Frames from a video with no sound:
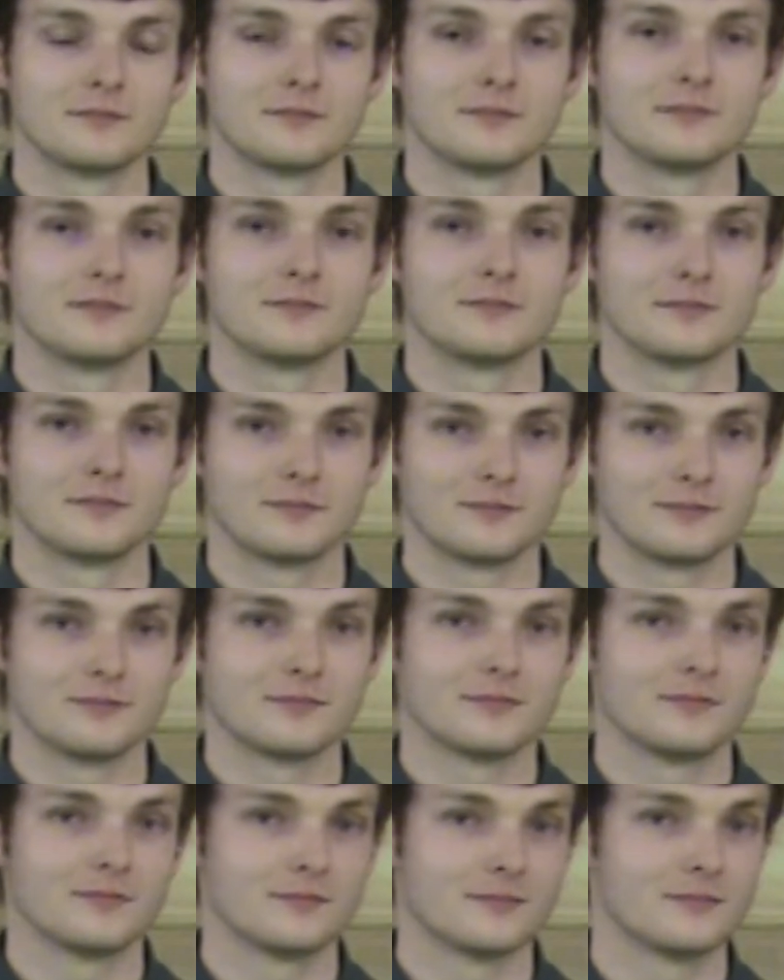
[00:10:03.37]

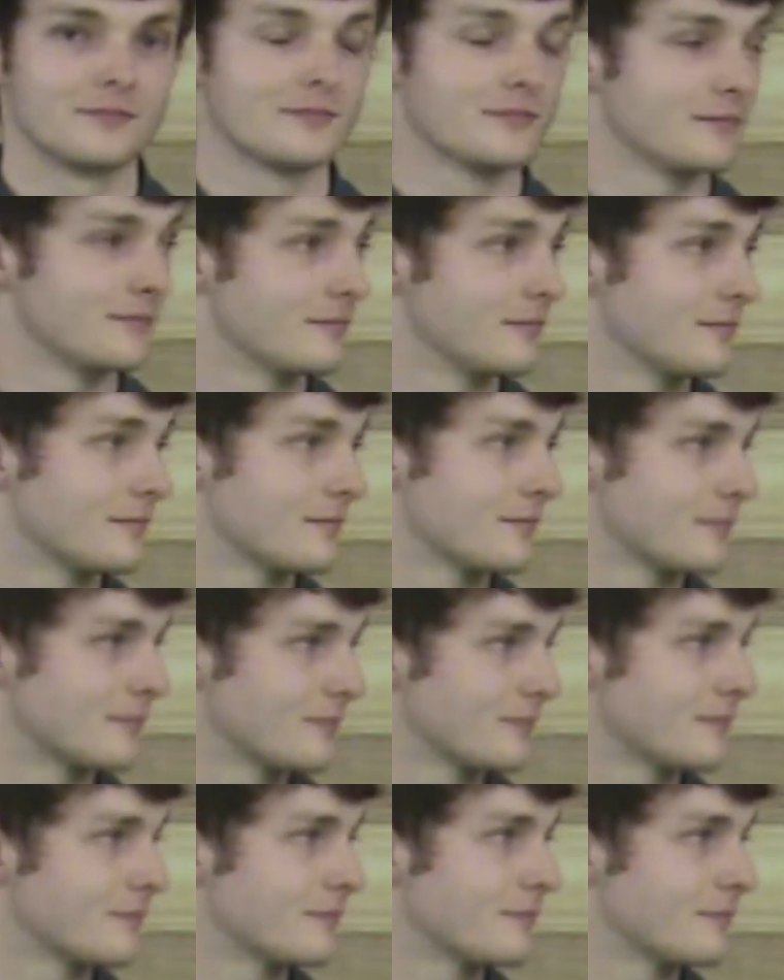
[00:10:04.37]

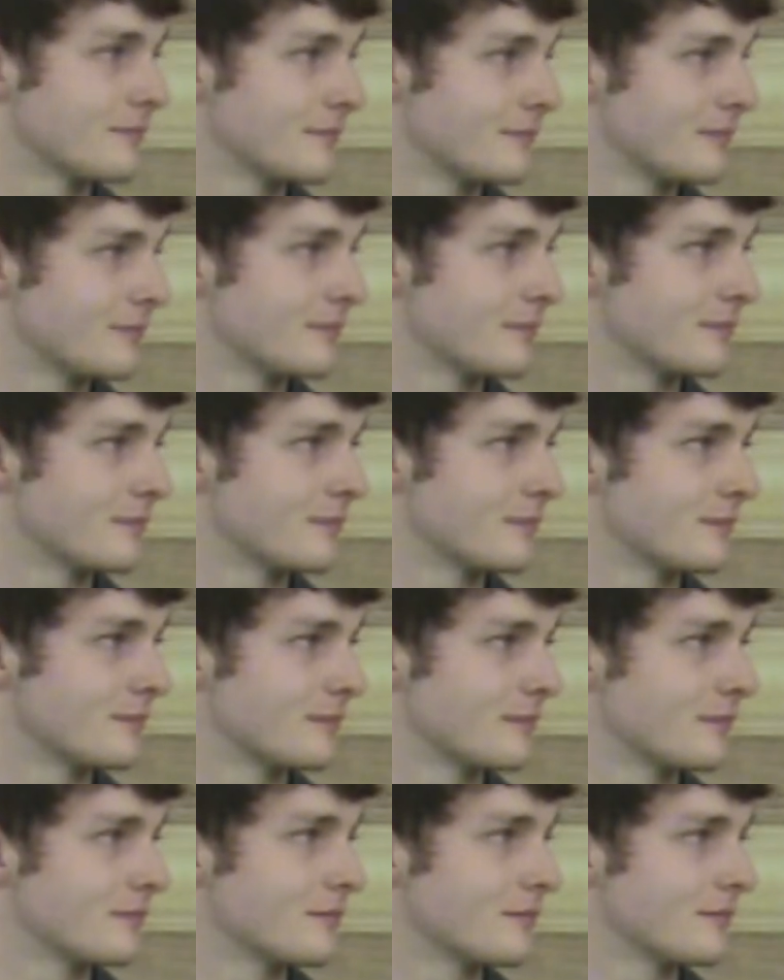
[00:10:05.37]

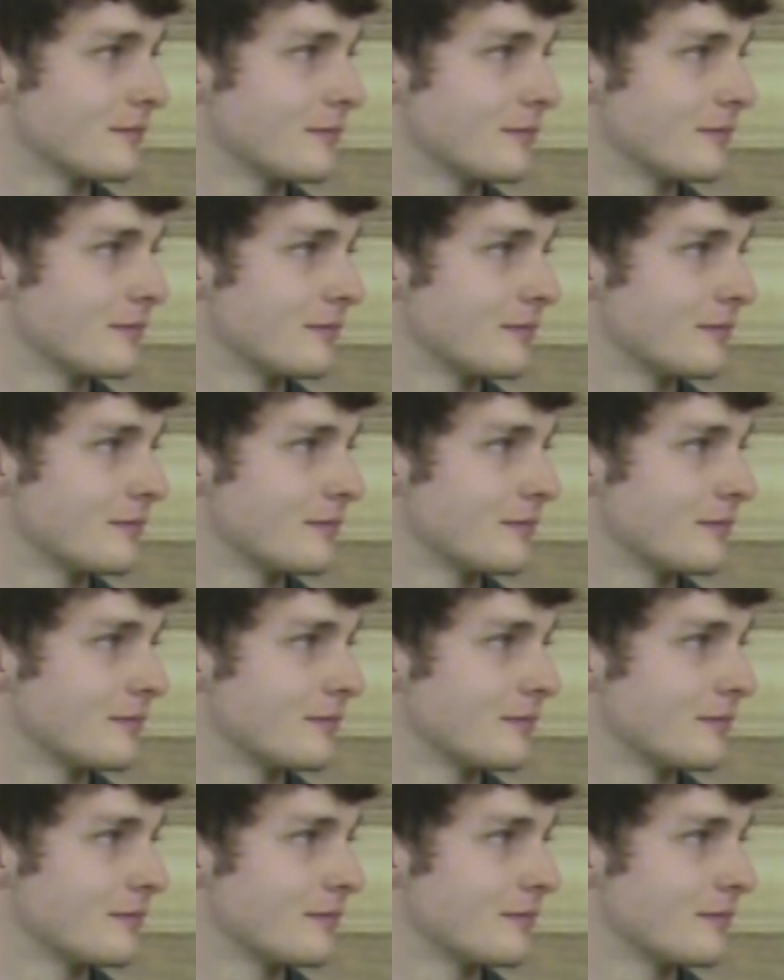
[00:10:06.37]
The person shown says nothing.